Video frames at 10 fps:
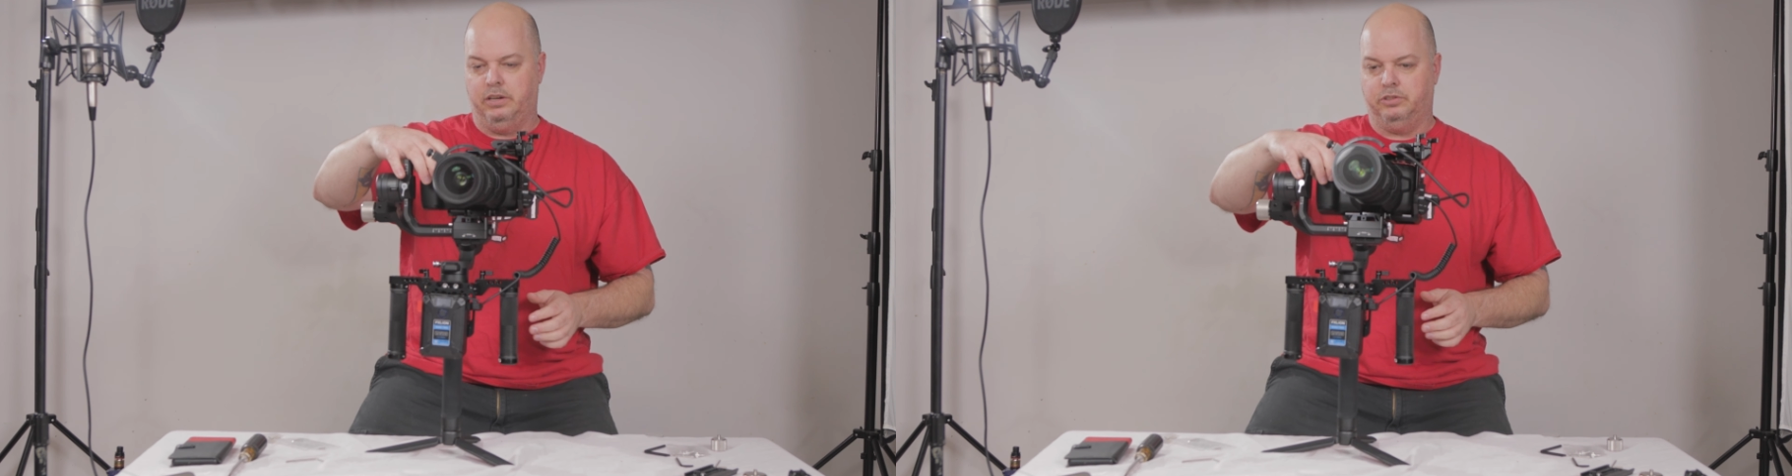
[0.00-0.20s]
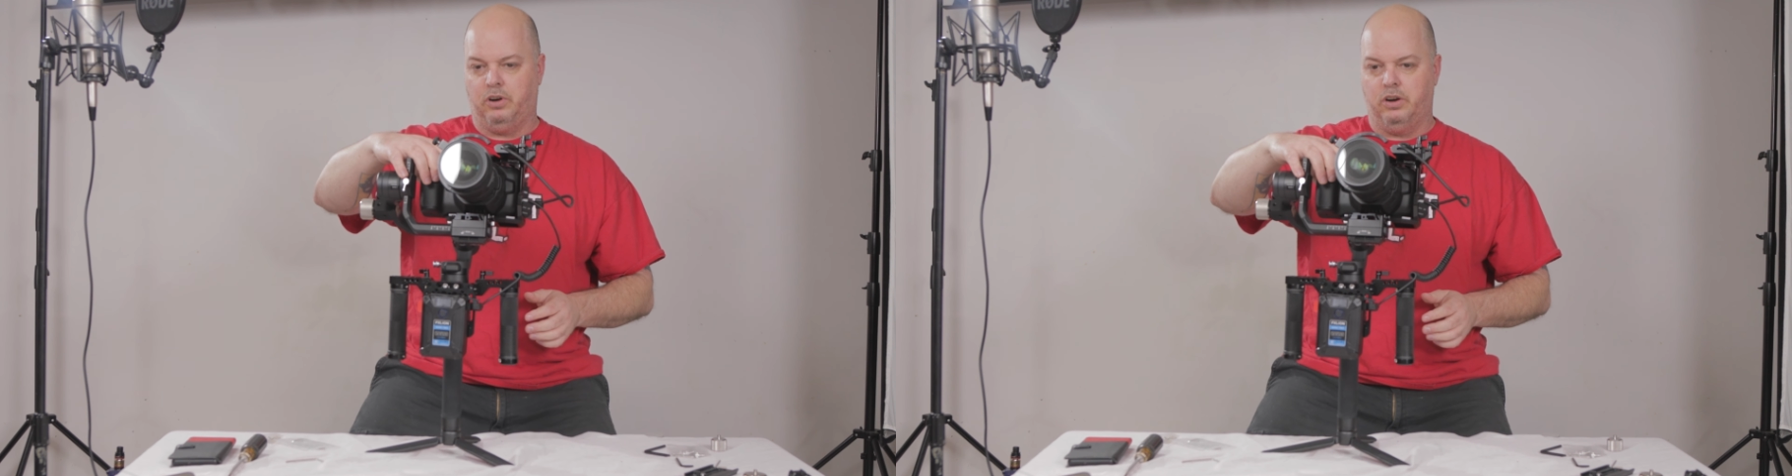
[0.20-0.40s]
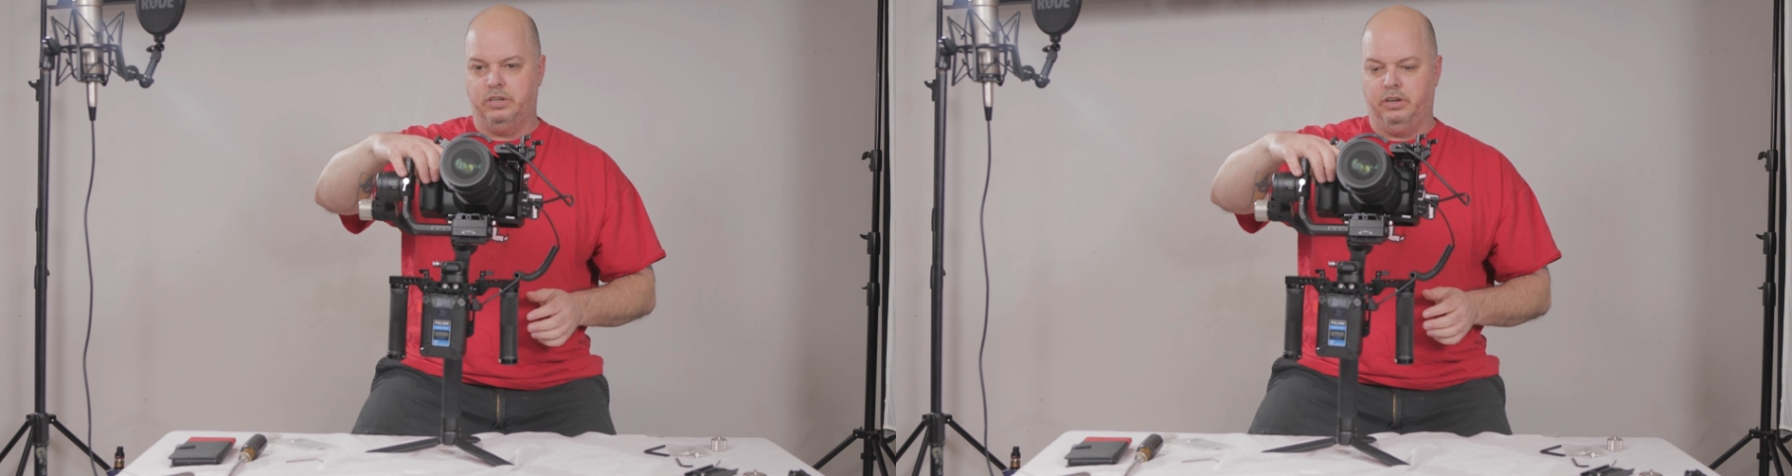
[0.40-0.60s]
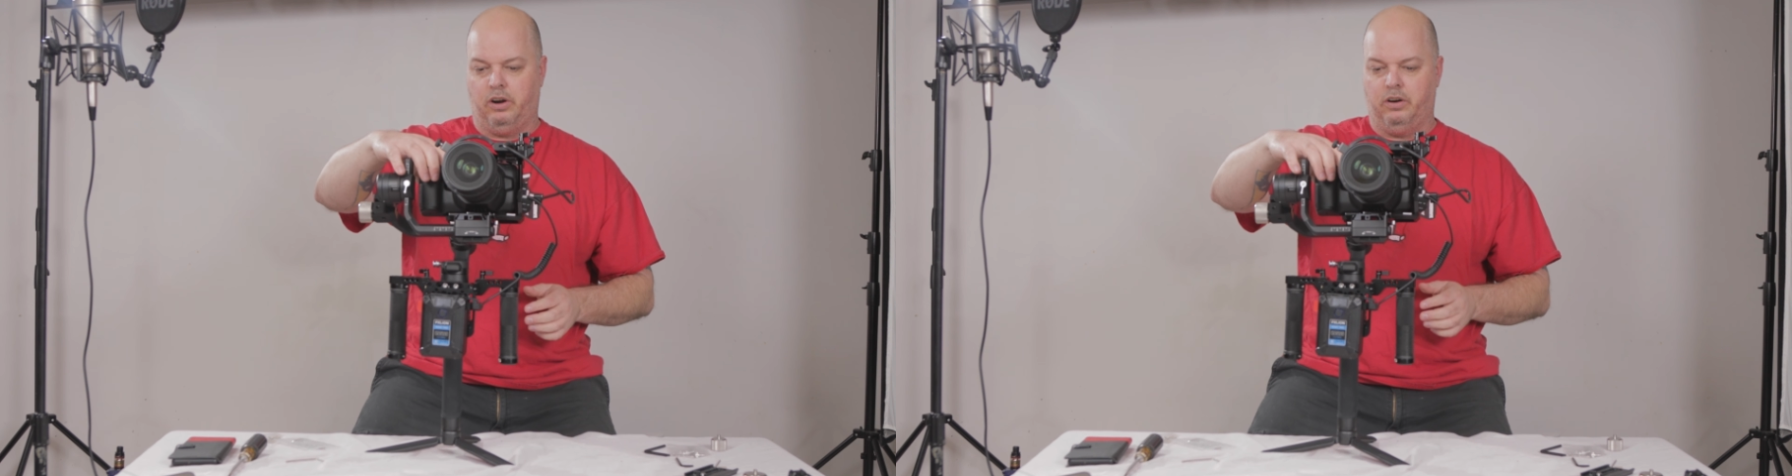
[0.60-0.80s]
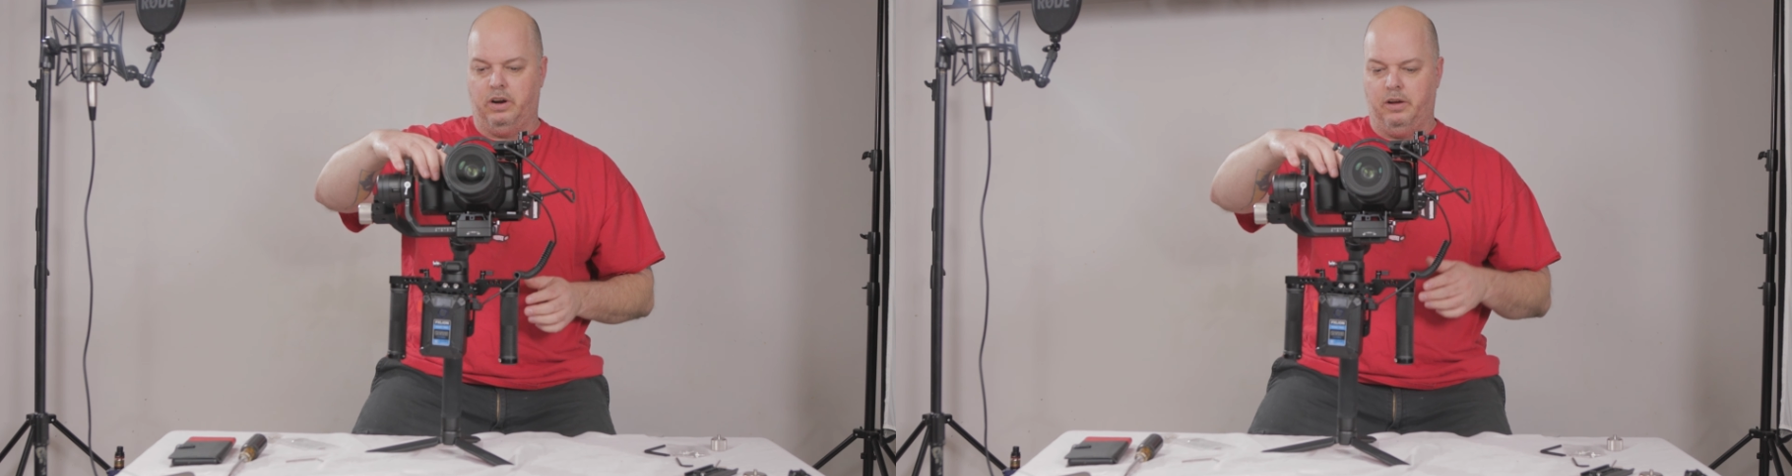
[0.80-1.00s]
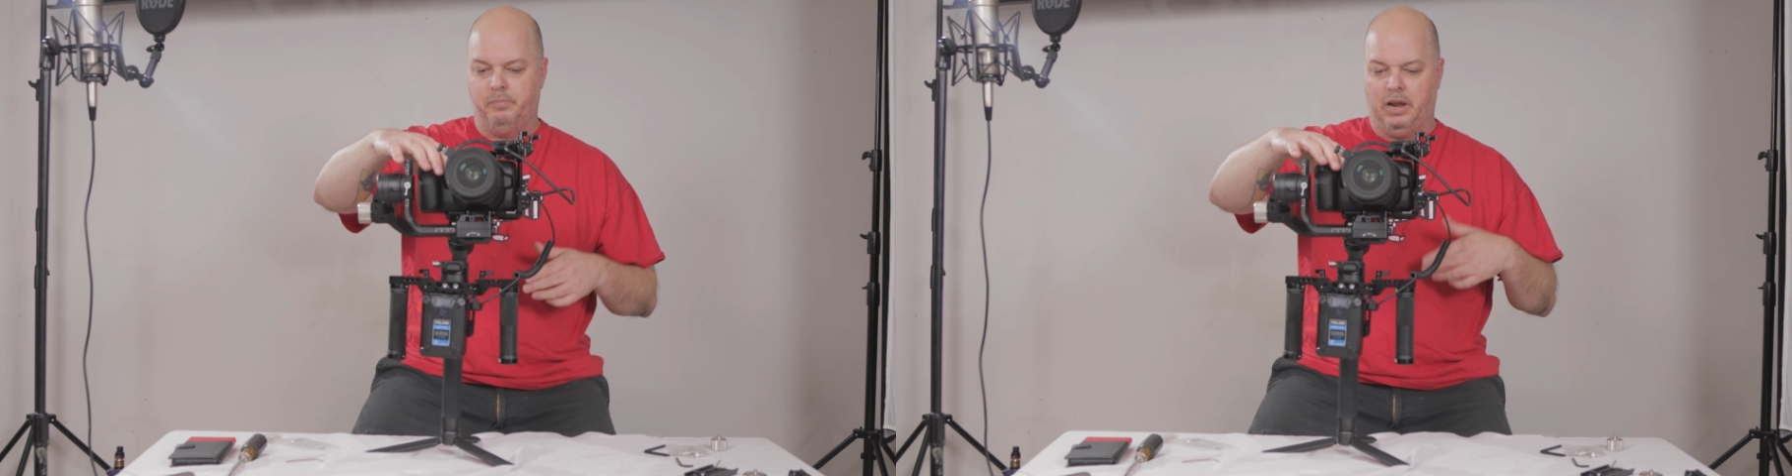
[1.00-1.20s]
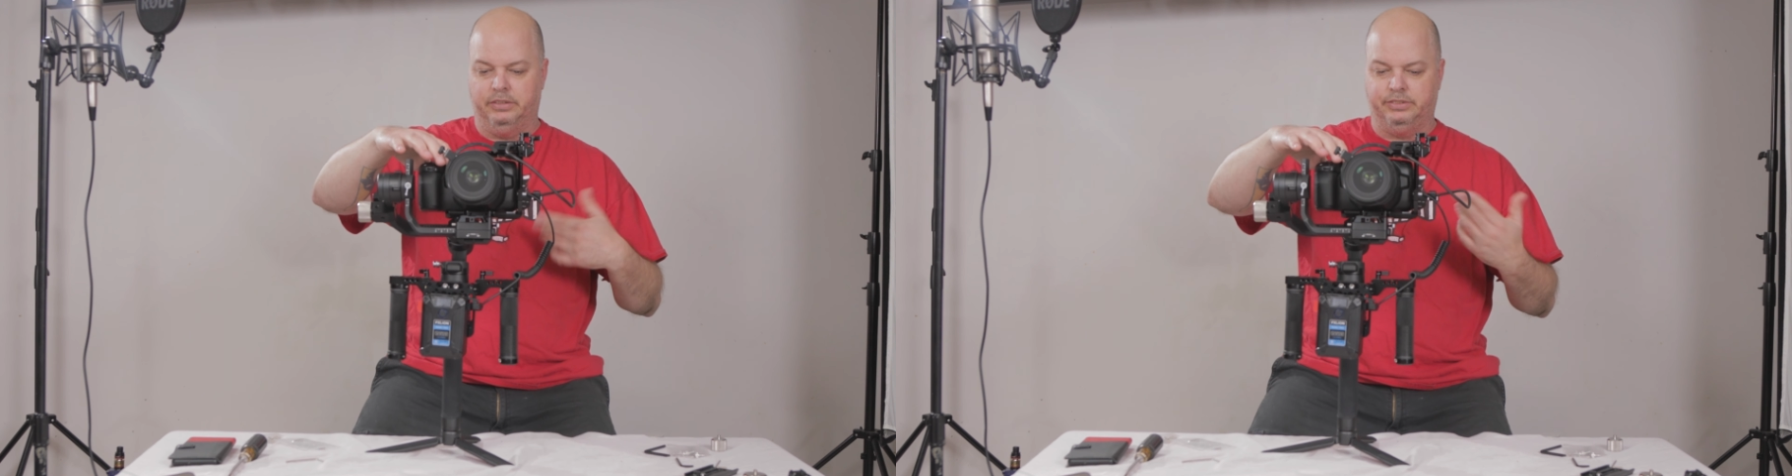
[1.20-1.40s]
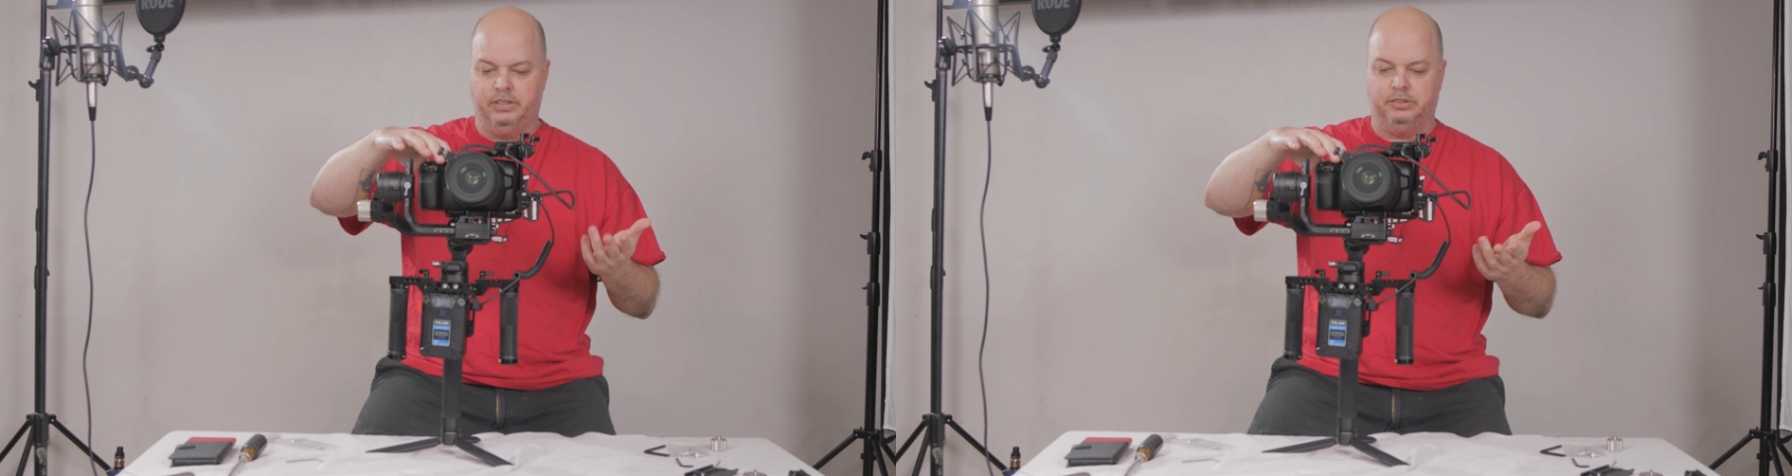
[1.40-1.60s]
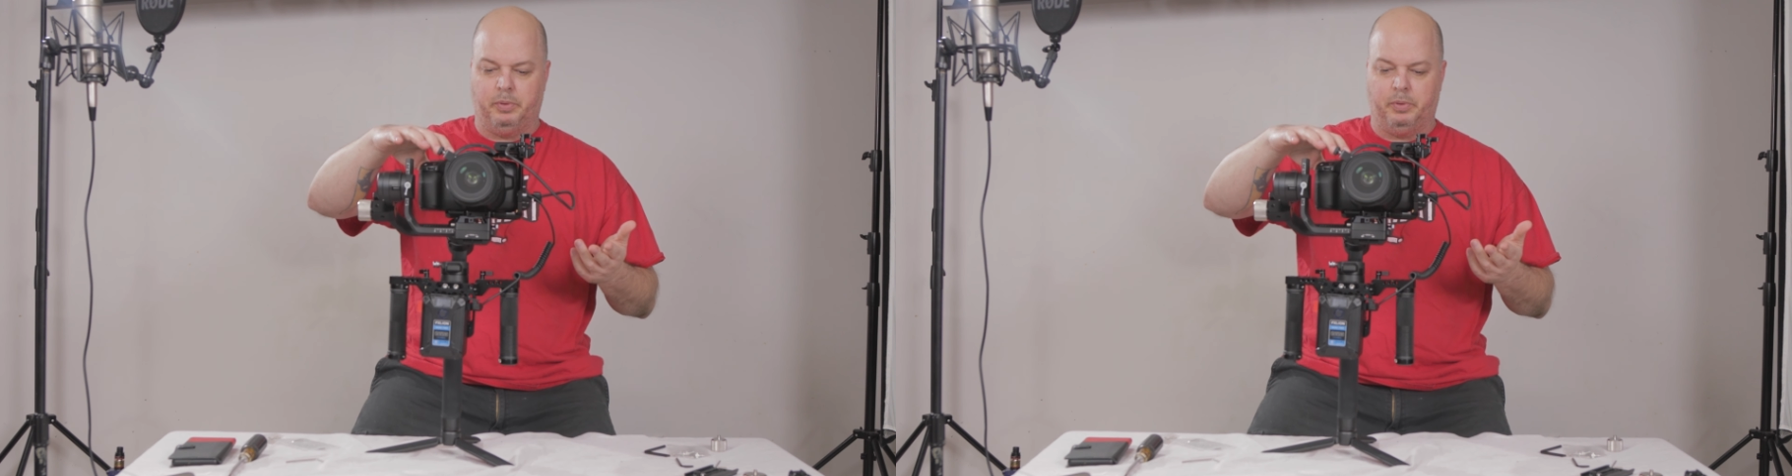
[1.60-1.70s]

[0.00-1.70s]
charging or balancing this,